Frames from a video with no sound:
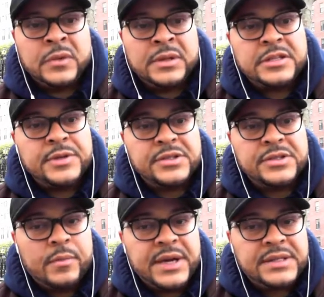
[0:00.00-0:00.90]
There's been
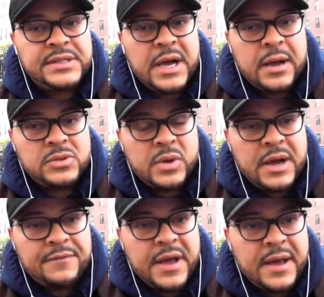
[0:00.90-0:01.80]
so many times where
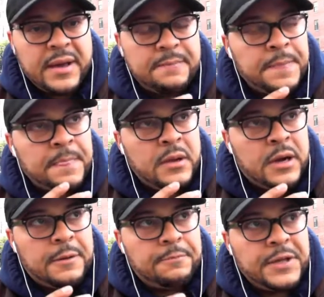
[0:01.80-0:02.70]
I've had
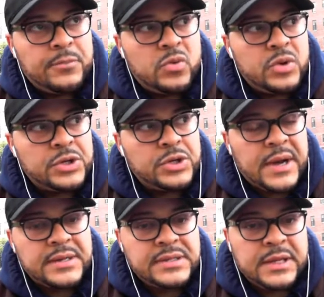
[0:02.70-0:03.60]
people who are trying
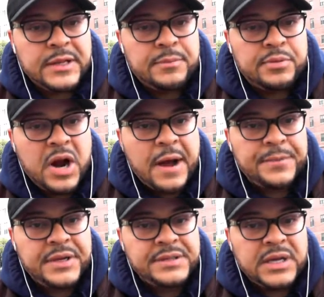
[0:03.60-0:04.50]
to sell their
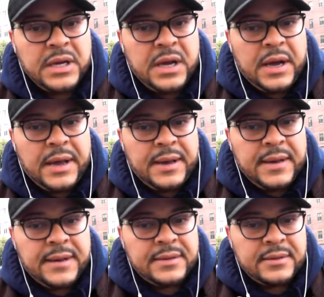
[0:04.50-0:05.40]
properties,
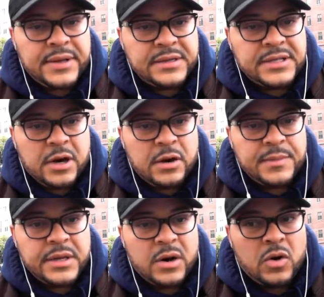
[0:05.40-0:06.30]
and they tell
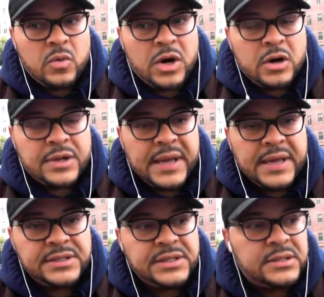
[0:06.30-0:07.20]
me, oh, well, the
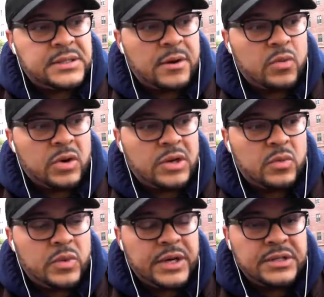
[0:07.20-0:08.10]
agent that I'm working
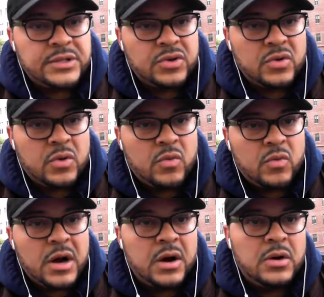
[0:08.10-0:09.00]
with isn't doing
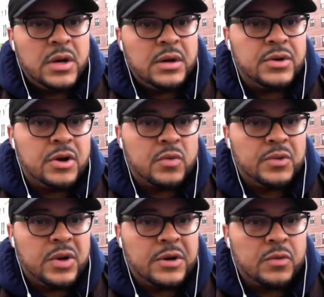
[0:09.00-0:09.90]
well, you know, we
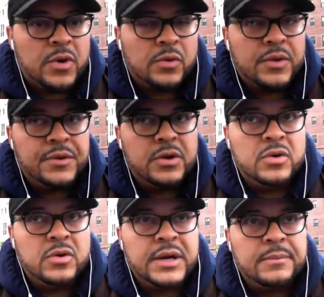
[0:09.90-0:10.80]
want to work with
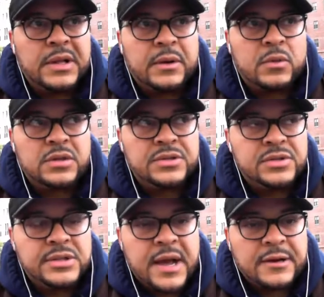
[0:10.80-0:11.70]
you. And I'm like, well, did you
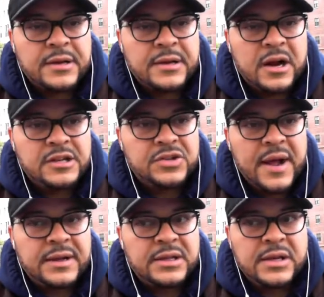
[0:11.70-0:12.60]
sign a
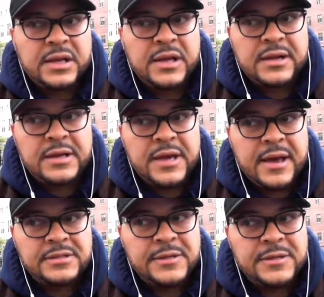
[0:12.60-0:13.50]
contract? And they're like,
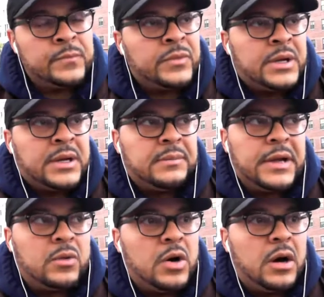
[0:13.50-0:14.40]
yes. And I'm
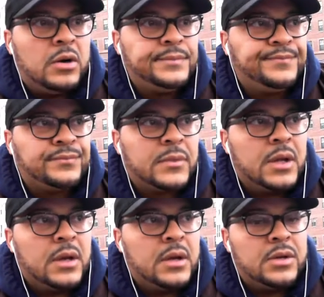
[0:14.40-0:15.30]
like, well,
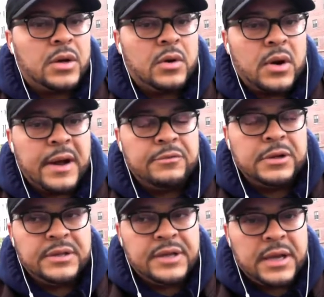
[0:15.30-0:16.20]
you know, I
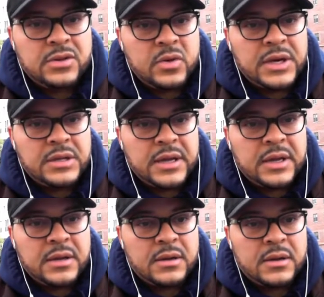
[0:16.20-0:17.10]
really can't do
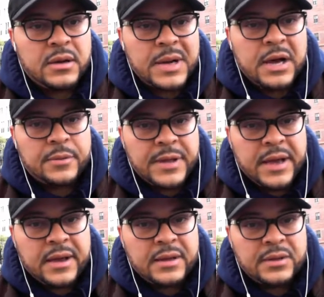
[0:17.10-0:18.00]
anything about
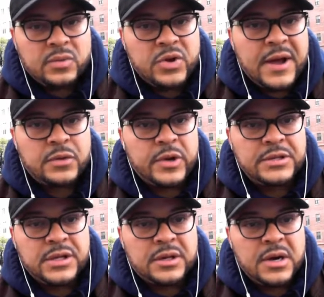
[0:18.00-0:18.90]
that. We have to wait
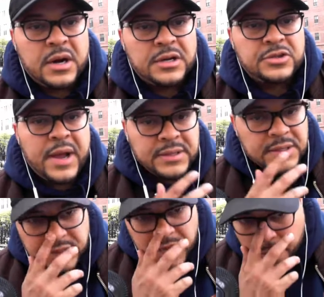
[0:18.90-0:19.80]
till your contract
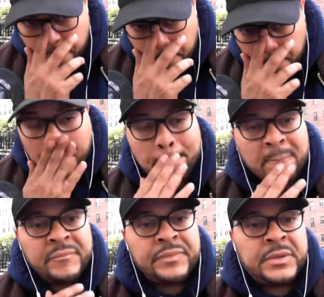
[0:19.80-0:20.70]
is up,
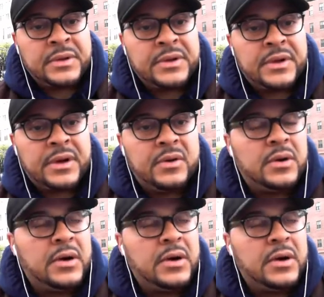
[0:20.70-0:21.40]
you know.